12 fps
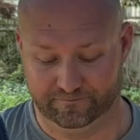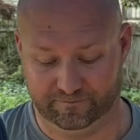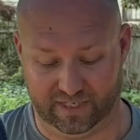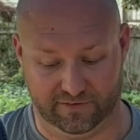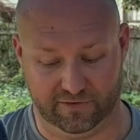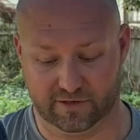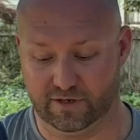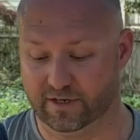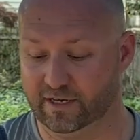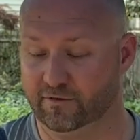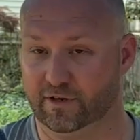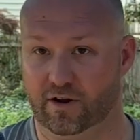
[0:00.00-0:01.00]
If you're
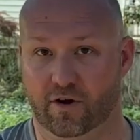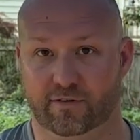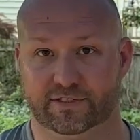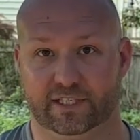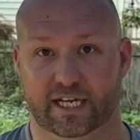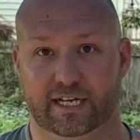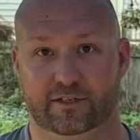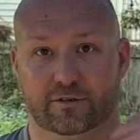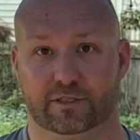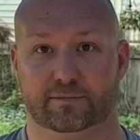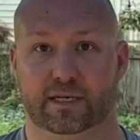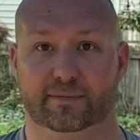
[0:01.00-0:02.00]
cooking on an offset,
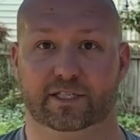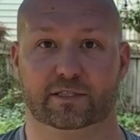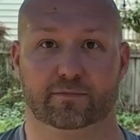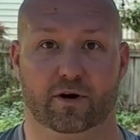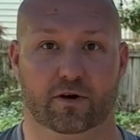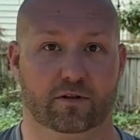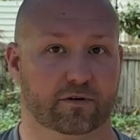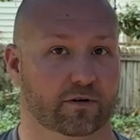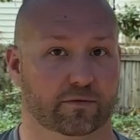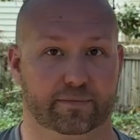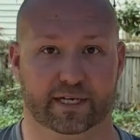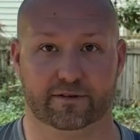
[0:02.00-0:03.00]
yours may be smaller
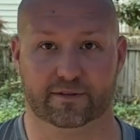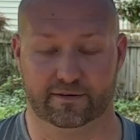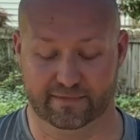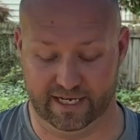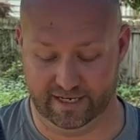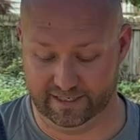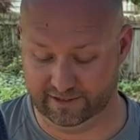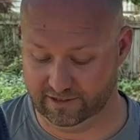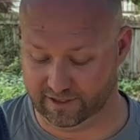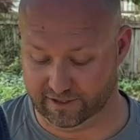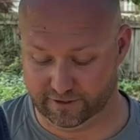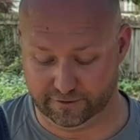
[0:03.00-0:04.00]
or bigger than mine.
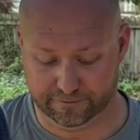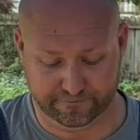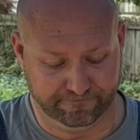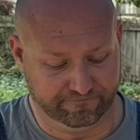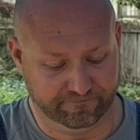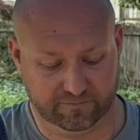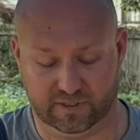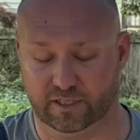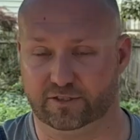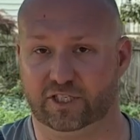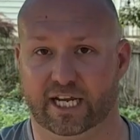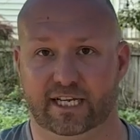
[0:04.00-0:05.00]
So the
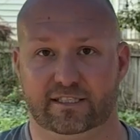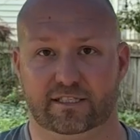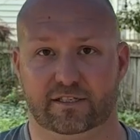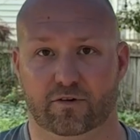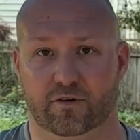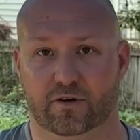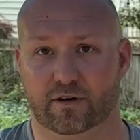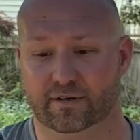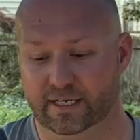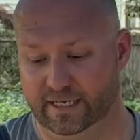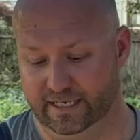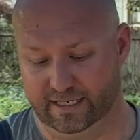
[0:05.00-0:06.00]
chances are
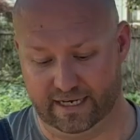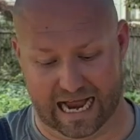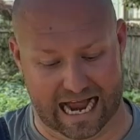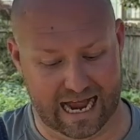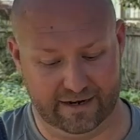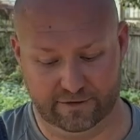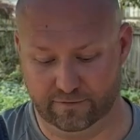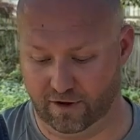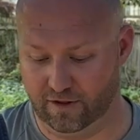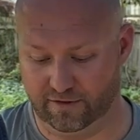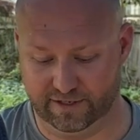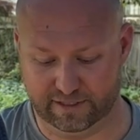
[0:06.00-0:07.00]
I do
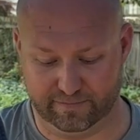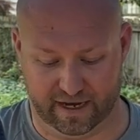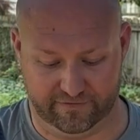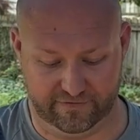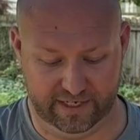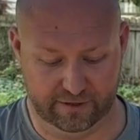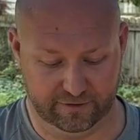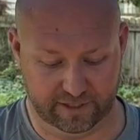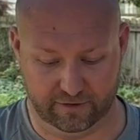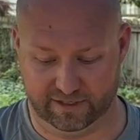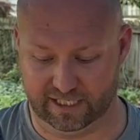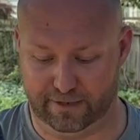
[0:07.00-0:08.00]
all of this by feel.
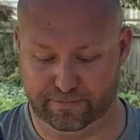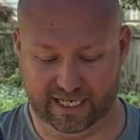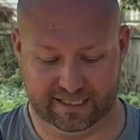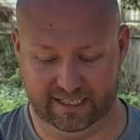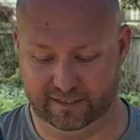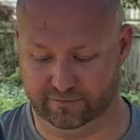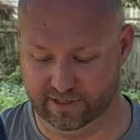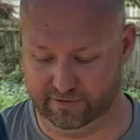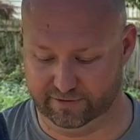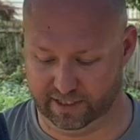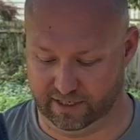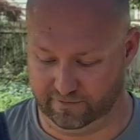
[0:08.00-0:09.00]
So as I pick these
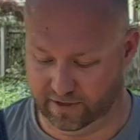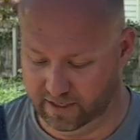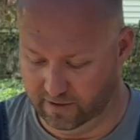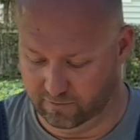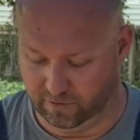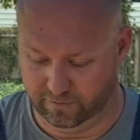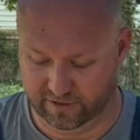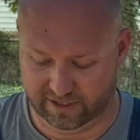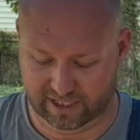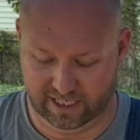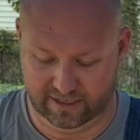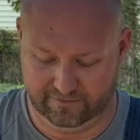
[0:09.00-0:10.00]
ribs up, we want to
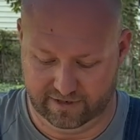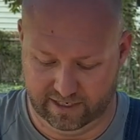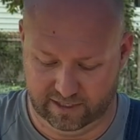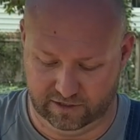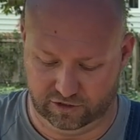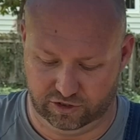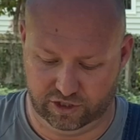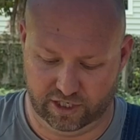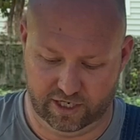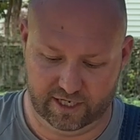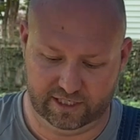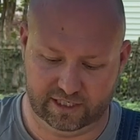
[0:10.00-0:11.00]
see them
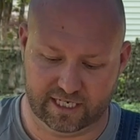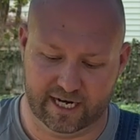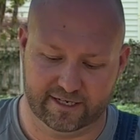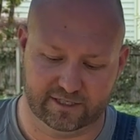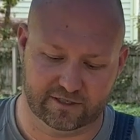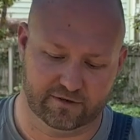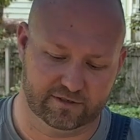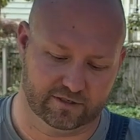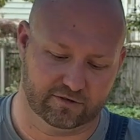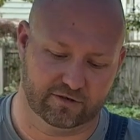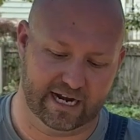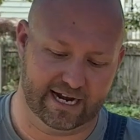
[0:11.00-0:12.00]
just kind of start to
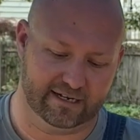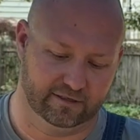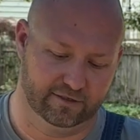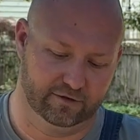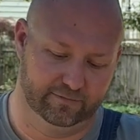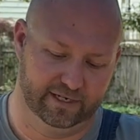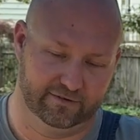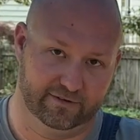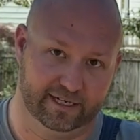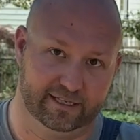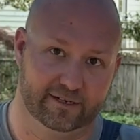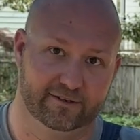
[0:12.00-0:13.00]
crack a little bit
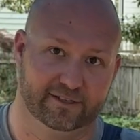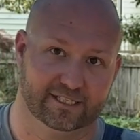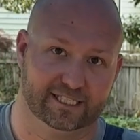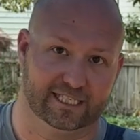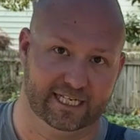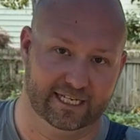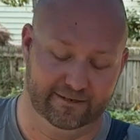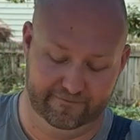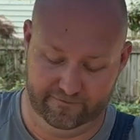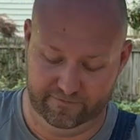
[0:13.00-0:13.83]
right there in the skin.